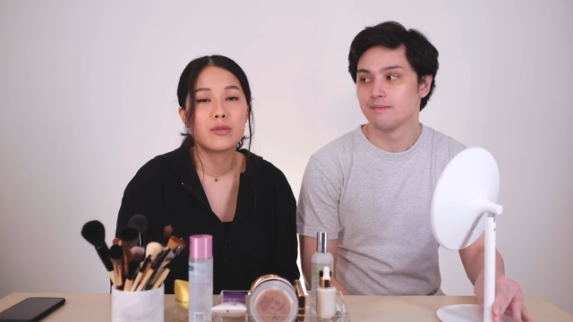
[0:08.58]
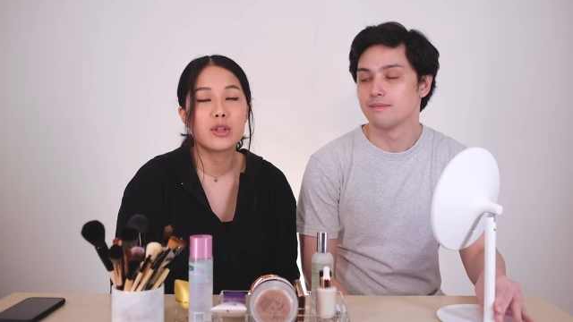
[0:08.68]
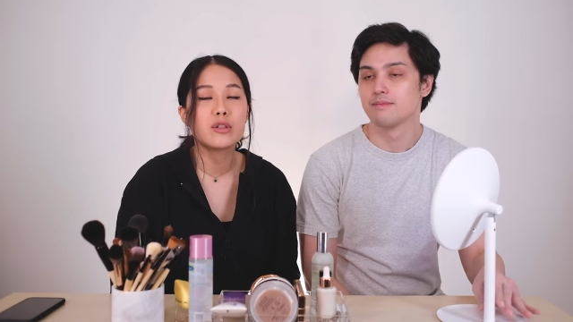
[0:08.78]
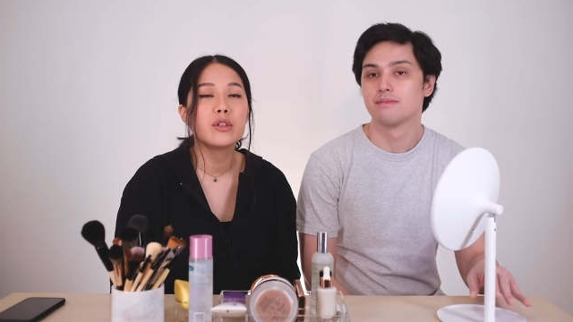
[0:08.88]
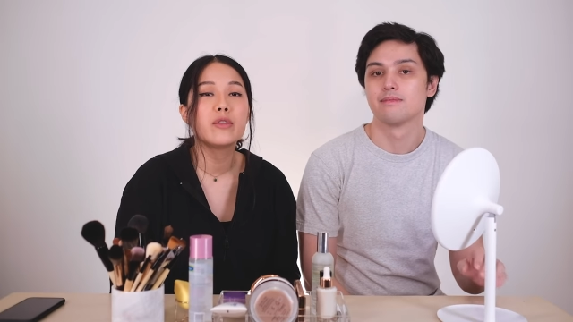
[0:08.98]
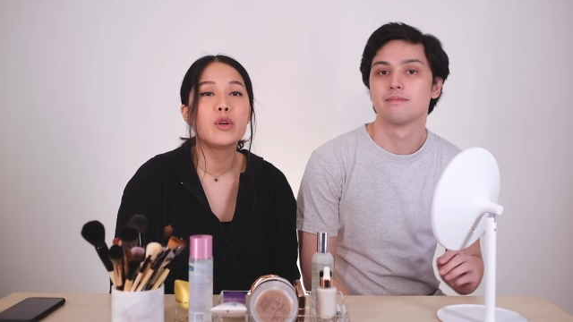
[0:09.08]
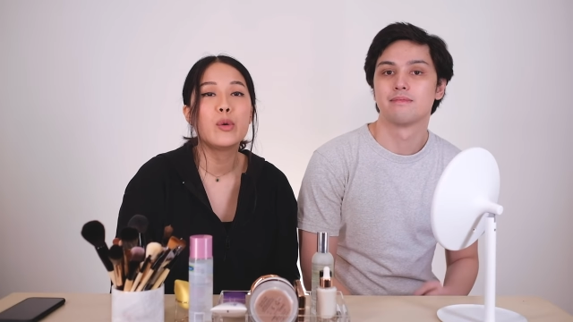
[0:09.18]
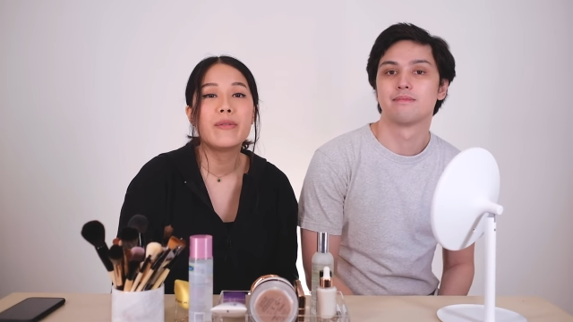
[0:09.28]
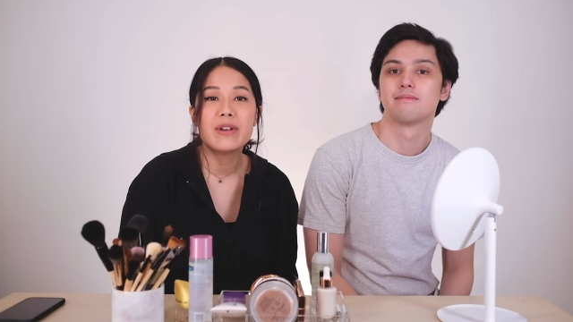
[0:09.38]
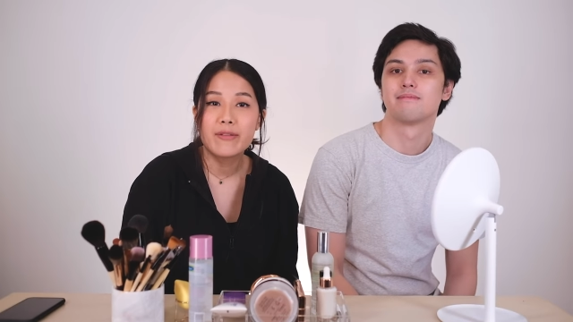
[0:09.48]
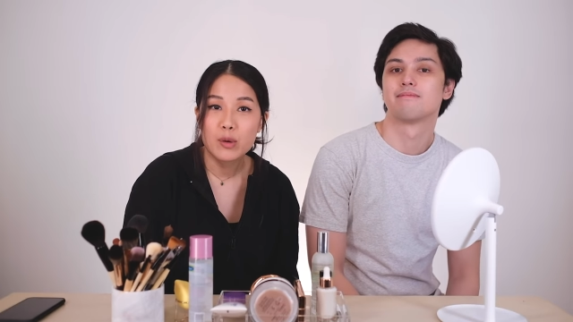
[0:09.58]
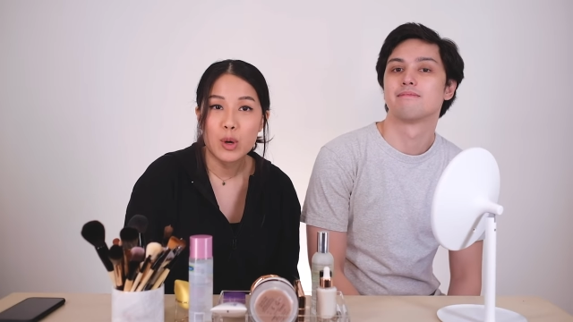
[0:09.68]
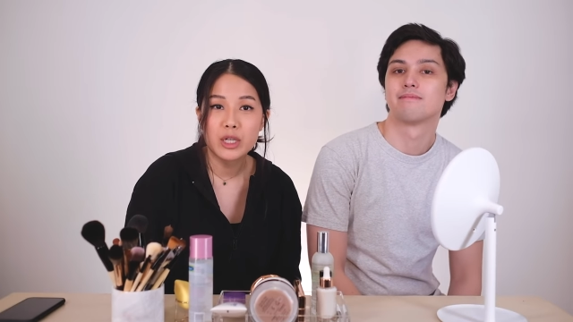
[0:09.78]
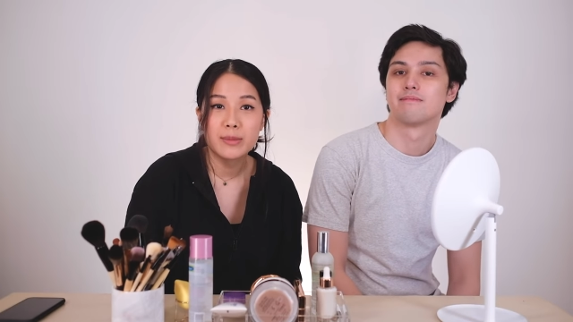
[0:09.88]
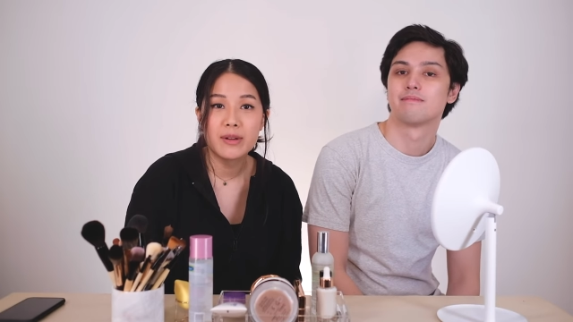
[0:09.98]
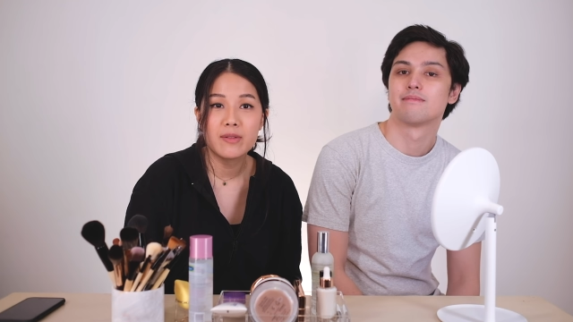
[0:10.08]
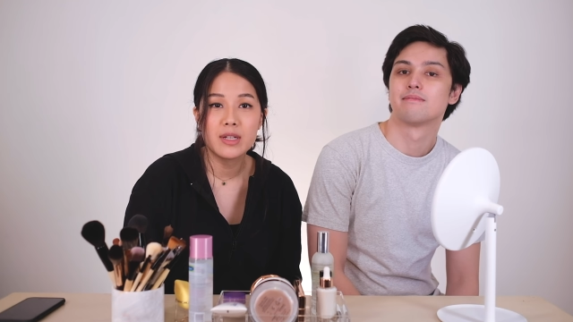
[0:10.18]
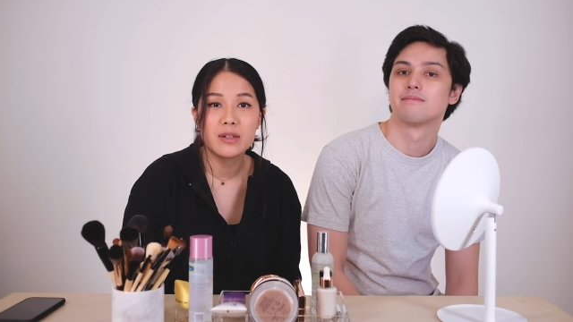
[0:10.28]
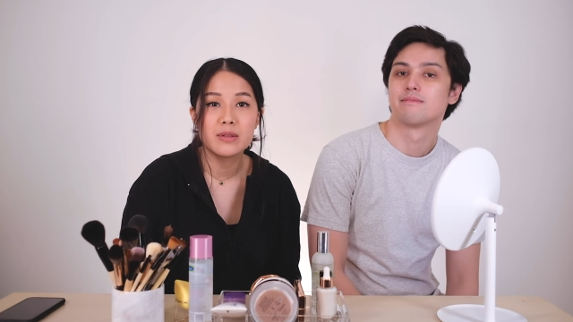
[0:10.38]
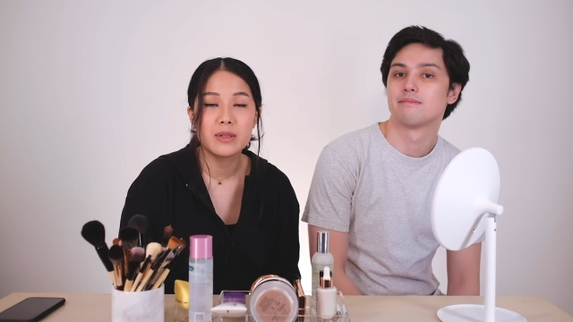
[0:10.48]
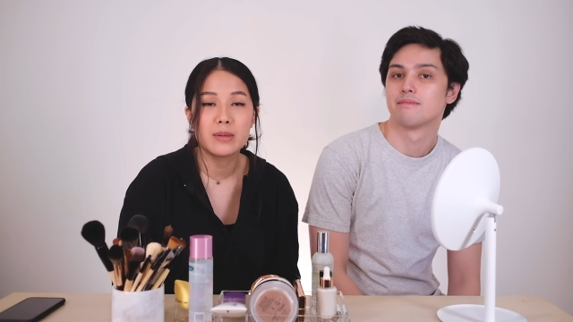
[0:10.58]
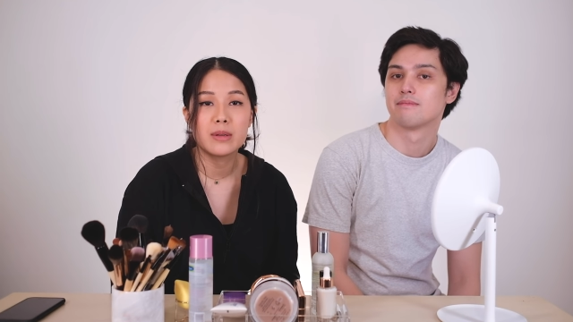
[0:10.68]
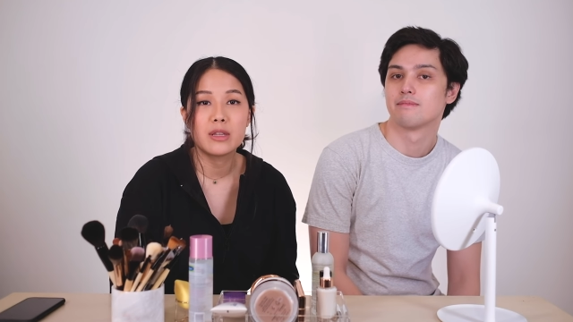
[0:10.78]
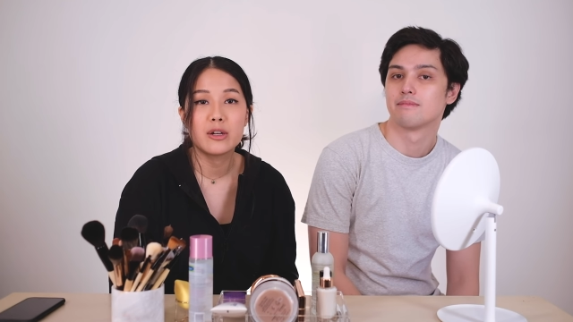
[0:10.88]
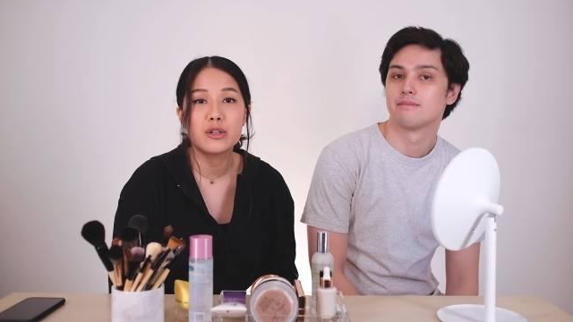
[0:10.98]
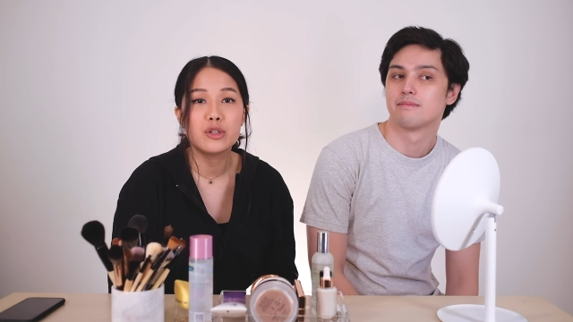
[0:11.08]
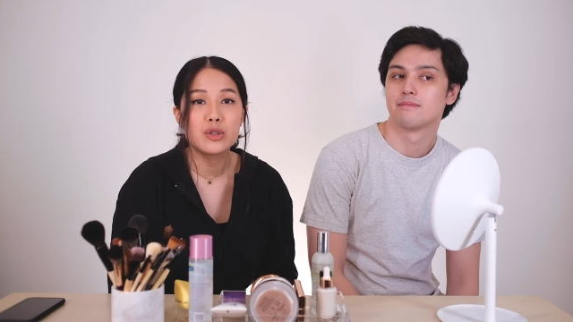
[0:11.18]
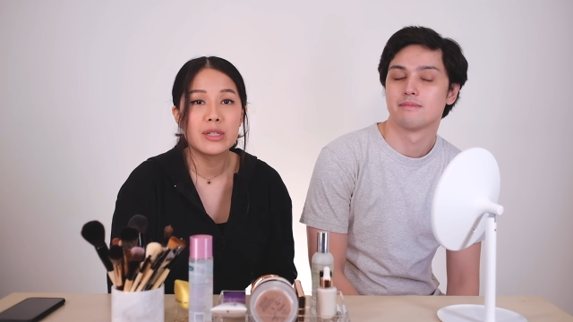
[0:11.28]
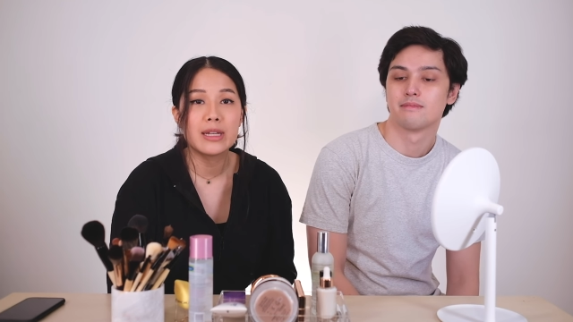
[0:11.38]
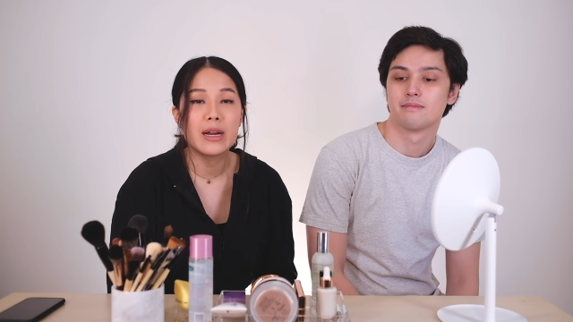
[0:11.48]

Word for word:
Speaker 1: For those of you who have never watched my videos, they're usually